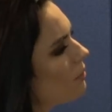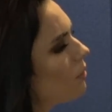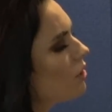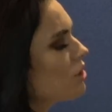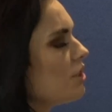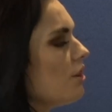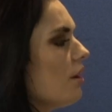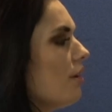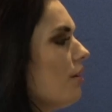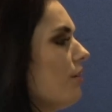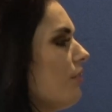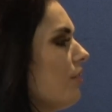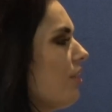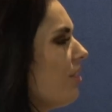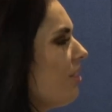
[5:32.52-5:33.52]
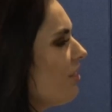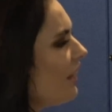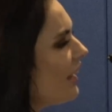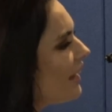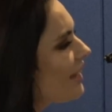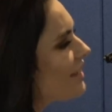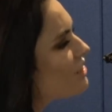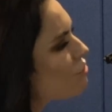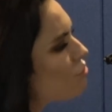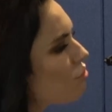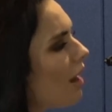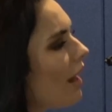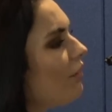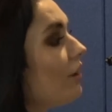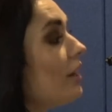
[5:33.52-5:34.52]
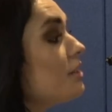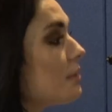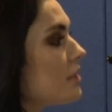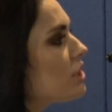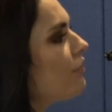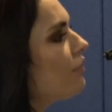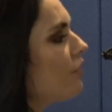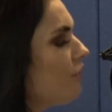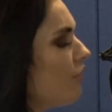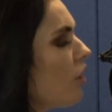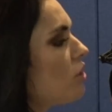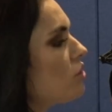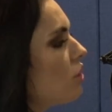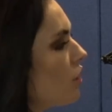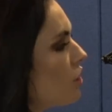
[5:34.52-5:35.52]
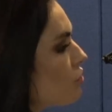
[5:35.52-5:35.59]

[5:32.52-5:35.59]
what do you think is right, especially for the first song,